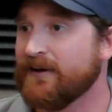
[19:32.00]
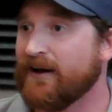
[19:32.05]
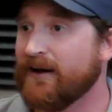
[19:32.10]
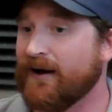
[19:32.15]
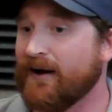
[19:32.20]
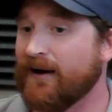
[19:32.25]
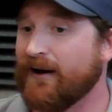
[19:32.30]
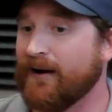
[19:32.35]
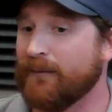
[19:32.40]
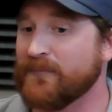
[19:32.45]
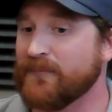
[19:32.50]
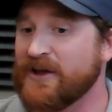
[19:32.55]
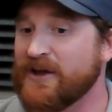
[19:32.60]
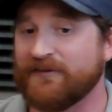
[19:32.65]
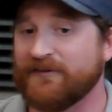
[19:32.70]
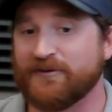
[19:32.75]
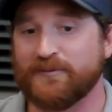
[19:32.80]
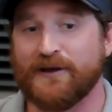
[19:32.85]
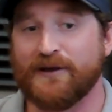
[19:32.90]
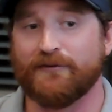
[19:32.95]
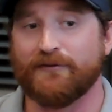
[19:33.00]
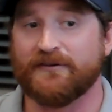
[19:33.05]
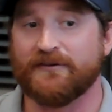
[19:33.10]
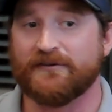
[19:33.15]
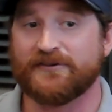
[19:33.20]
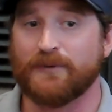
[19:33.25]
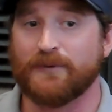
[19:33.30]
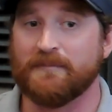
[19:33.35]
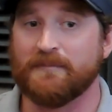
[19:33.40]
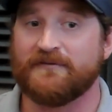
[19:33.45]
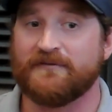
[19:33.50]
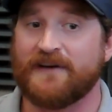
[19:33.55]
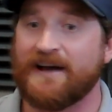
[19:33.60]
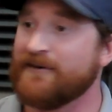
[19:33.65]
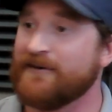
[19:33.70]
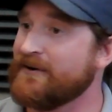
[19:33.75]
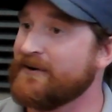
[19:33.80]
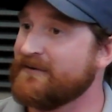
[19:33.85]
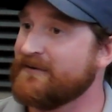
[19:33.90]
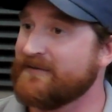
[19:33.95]
You have to be able to swim
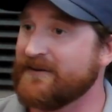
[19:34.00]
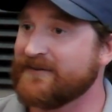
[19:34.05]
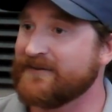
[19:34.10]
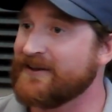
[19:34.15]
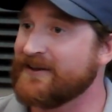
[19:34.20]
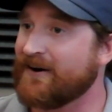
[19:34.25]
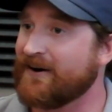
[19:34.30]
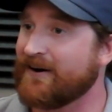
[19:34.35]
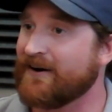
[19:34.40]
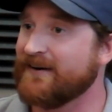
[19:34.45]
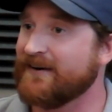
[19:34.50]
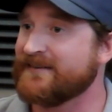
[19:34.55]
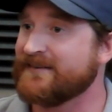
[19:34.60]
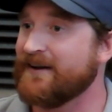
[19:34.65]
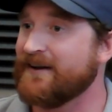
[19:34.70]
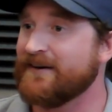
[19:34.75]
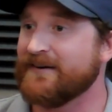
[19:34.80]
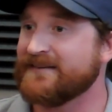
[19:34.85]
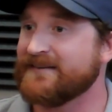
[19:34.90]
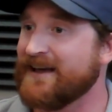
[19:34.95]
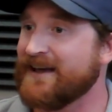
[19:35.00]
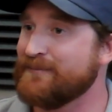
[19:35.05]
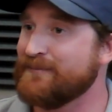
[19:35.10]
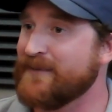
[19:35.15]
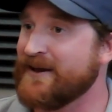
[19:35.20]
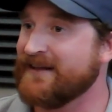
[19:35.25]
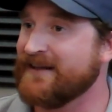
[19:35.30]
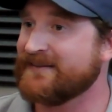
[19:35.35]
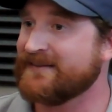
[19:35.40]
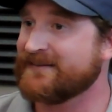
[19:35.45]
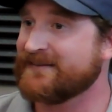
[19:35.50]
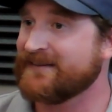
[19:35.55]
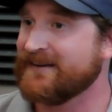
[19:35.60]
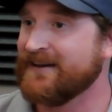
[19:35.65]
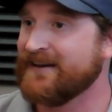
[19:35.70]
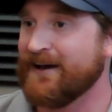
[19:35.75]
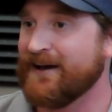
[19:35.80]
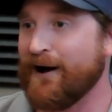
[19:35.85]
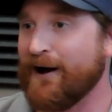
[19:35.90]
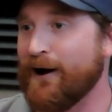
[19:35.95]
550 yards in under 10 minutes.
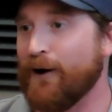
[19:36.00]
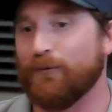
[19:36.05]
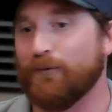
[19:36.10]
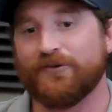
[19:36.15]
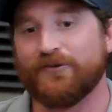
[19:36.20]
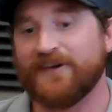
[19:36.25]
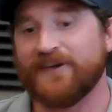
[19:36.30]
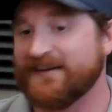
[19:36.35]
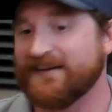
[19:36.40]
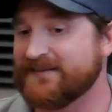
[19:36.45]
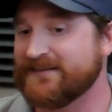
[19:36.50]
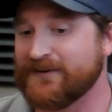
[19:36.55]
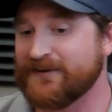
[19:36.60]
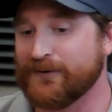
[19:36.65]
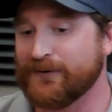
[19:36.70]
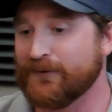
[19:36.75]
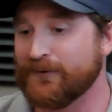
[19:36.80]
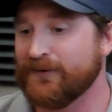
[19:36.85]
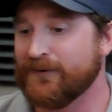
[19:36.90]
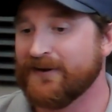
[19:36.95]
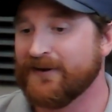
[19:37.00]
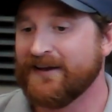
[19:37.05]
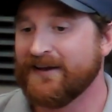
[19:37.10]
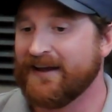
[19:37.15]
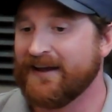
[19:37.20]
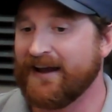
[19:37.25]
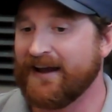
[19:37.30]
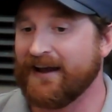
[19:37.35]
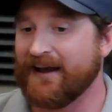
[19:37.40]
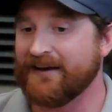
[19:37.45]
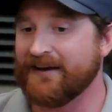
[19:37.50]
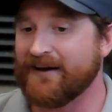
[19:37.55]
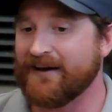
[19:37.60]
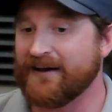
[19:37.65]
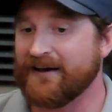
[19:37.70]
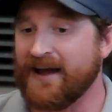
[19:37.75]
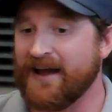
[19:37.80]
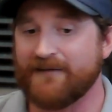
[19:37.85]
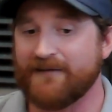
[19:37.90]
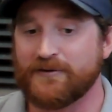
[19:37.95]
We'll test you, And
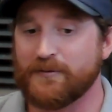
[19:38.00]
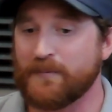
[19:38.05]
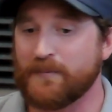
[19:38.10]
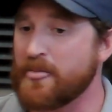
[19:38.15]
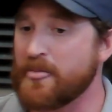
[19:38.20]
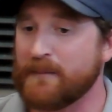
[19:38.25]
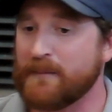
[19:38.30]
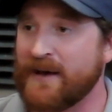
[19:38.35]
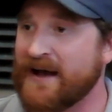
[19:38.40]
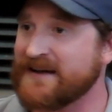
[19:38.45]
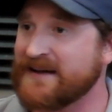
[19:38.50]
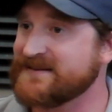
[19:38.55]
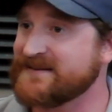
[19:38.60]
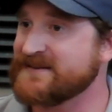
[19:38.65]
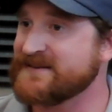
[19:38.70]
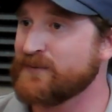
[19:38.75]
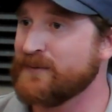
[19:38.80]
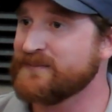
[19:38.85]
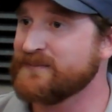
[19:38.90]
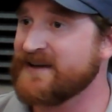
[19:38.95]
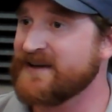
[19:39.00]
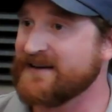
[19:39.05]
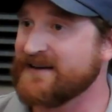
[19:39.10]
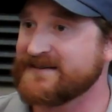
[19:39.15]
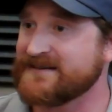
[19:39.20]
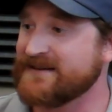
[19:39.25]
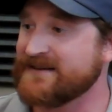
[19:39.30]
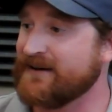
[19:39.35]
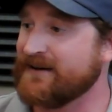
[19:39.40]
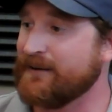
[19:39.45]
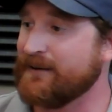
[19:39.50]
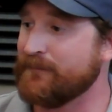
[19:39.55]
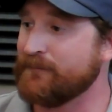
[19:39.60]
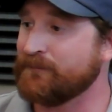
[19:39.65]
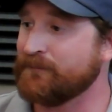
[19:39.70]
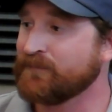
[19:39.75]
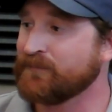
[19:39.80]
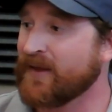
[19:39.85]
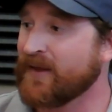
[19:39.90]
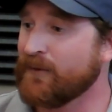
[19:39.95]
yeah, if you pass the swim test,
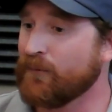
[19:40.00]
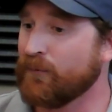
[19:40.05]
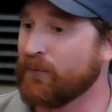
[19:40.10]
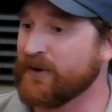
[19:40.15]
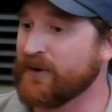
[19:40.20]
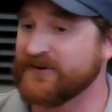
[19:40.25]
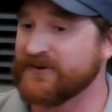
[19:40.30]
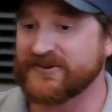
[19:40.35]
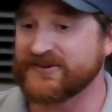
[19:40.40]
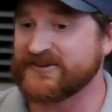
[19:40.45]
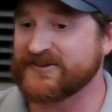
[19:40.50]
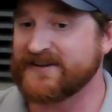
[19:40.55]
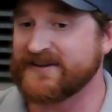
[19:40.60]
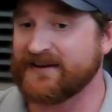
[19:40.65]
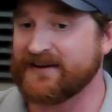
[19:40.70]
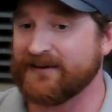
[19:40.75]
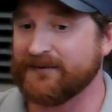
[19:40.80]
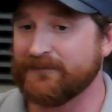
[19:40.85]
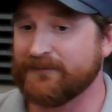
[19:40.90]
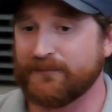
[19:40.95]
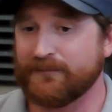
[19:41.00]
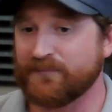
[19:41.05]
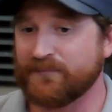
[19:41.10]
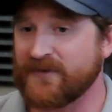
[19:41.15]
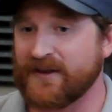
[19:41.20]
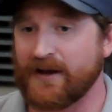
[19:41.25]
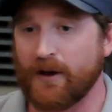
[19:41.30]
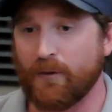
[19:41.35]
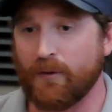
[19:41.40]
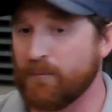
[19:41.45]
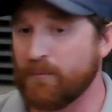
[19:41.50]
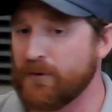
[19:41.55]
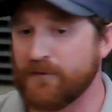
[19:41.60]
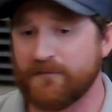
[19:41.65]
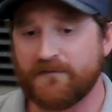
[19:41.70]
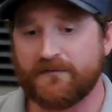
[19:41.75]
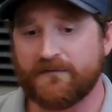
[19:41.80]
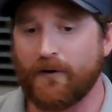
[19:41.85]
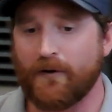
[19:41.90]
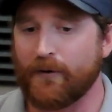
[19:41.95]
we just
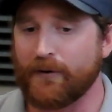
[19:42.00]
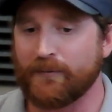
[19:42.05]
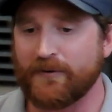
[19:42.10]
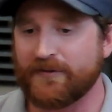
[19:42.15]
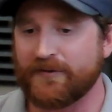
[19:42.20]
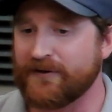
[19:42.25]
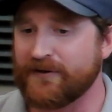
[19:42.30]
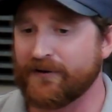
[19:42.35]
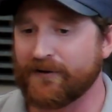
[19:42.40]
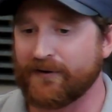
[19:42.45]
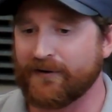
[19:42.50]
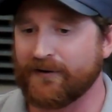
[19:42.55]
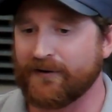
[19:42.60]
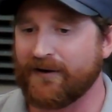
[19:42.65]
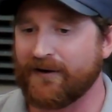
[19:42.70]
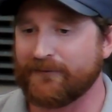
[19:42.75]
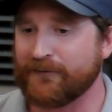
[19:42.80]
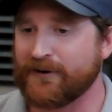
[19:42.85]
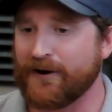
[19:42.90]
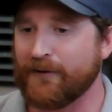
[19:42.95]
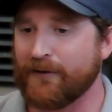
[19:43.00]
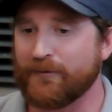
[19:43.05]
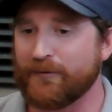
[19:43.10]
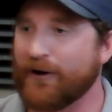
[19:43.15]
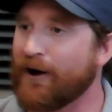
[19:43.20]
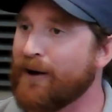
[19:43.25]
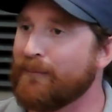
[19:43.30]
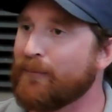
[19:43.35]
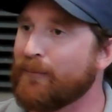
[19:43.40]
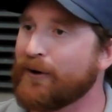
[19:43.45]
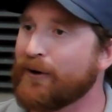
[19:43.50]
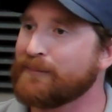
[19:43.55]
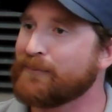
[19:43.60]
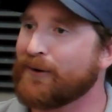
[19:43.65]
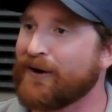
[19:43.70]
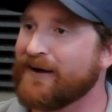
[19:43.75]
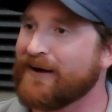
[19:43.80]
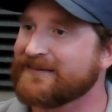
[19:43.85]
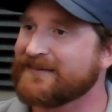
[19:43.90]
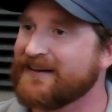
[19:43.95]
move forward with your with the onboarding
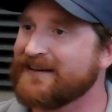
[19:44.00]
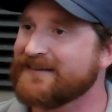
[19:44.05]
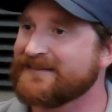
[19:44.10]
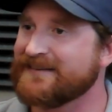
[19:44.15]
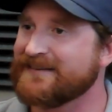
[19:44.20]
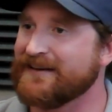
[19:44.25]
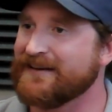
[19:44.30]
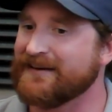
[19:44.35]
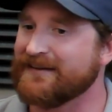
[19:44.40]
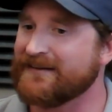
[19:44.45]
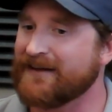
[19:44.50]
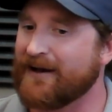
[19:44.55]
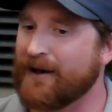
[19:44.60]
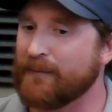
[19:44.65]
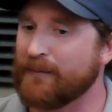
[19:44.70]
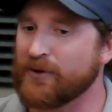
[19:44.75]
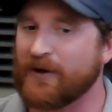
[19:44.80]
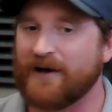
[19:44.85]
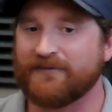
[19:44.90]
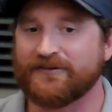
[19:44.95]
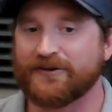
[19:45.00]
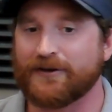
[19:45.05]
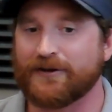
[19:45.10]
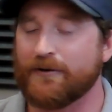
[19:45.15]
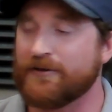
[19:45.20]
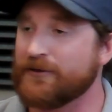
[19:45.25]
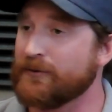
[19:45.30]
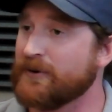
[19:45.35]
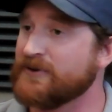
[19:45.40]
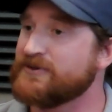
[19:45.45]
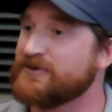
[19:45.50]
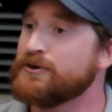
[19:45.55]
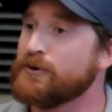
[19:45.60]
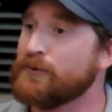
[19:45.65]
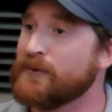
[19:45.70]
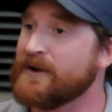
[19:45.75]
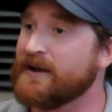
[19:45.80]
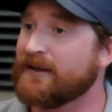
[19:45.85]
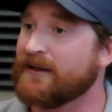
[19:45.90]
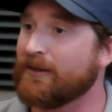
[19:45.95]
process, and you'll have to go through a
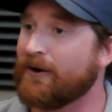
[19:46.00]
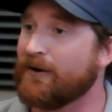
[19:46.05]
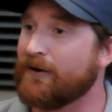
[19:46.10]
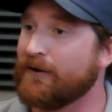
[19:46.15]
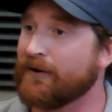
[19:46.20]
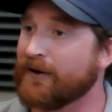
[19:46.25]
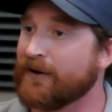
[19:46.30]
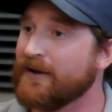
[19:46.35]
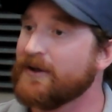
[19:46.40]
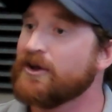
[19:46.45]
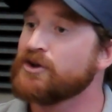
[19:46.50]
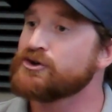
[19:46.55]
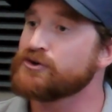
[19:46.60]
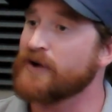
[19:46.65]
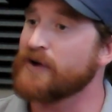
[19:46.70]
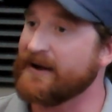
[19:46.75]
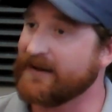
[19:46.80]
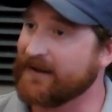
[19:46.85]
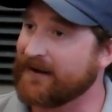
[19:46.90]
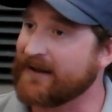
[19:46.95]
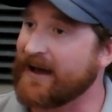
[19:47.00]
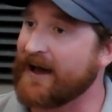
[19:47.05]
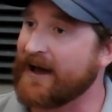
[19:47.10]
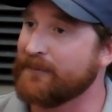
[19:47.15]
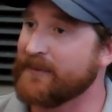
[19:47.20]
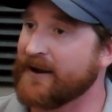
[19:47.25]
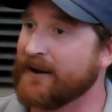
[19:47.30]
2-week long training academy.